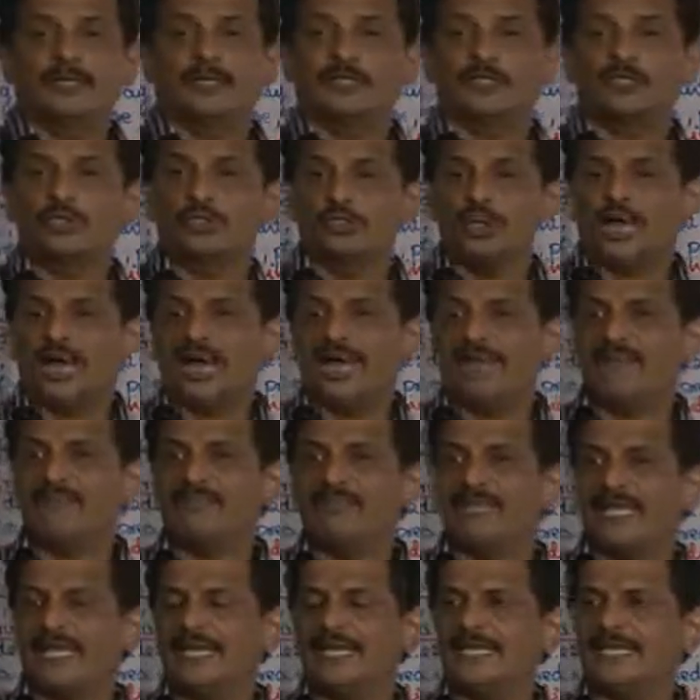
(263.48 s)
you have
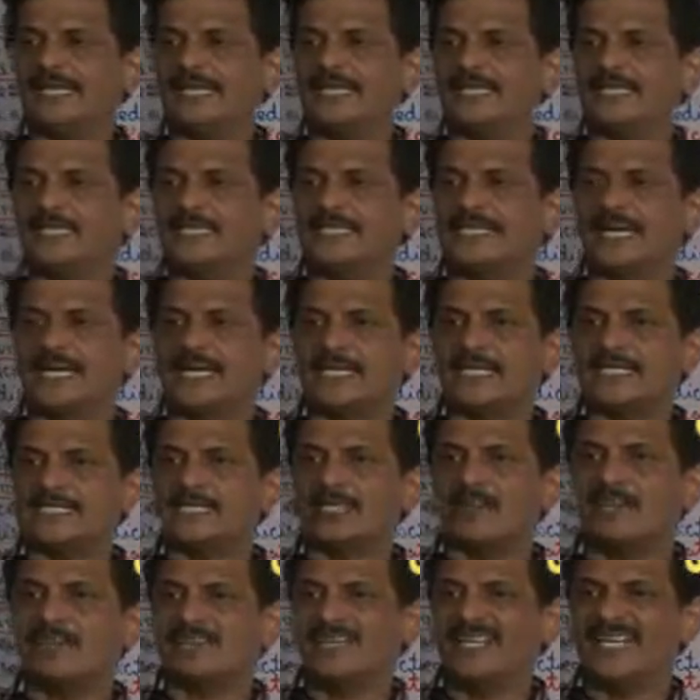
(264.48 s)
likely chance
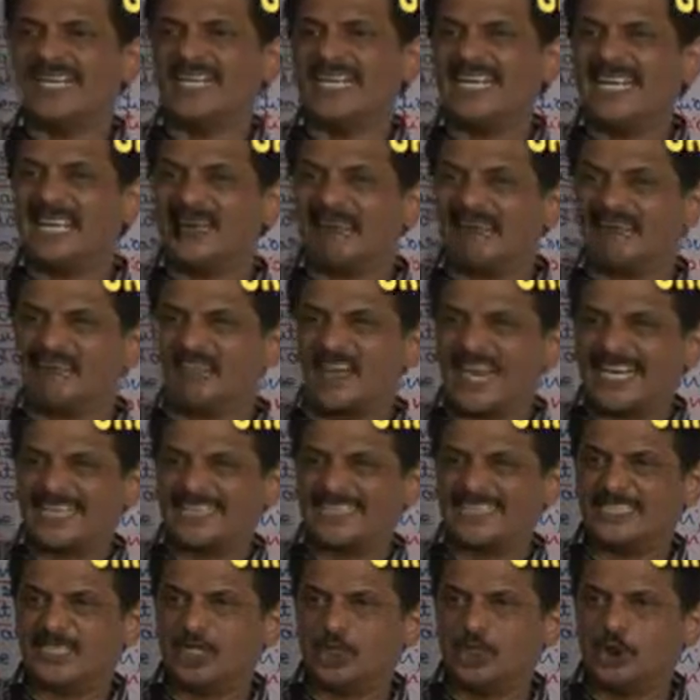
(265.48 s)
of getting
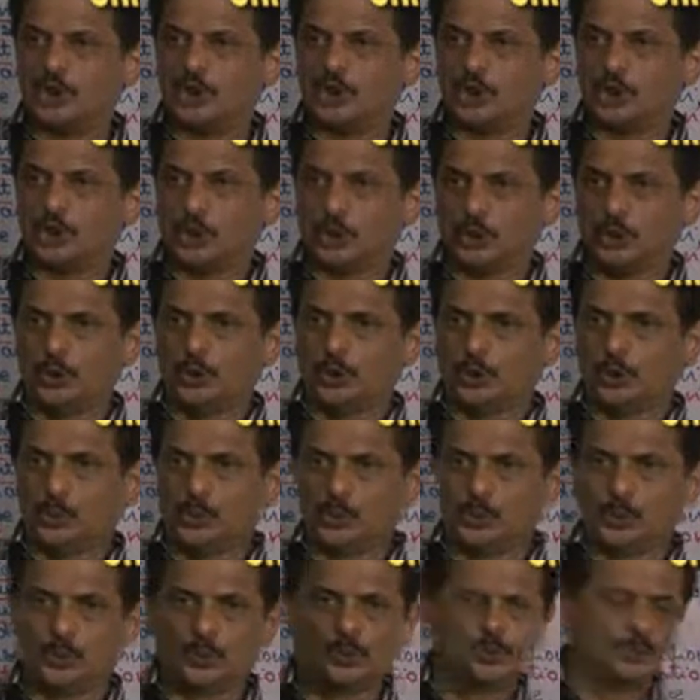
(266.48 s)
affected
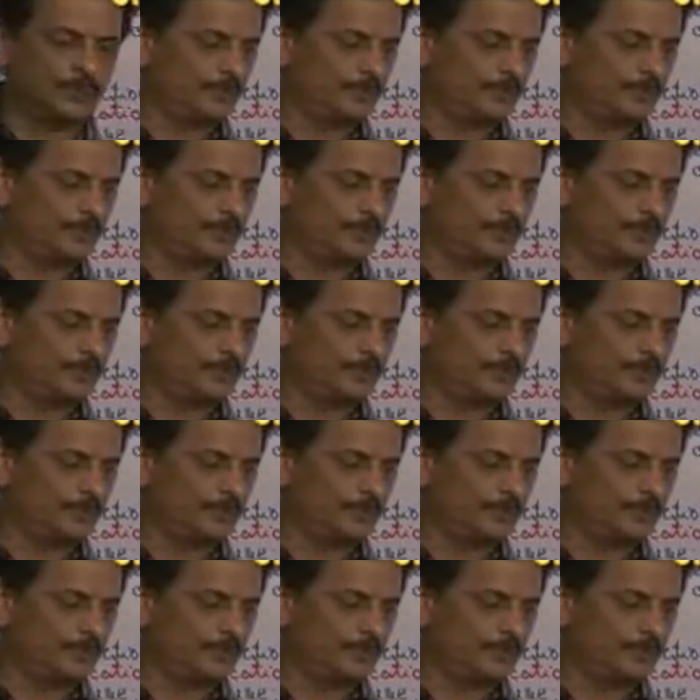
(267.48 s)
to,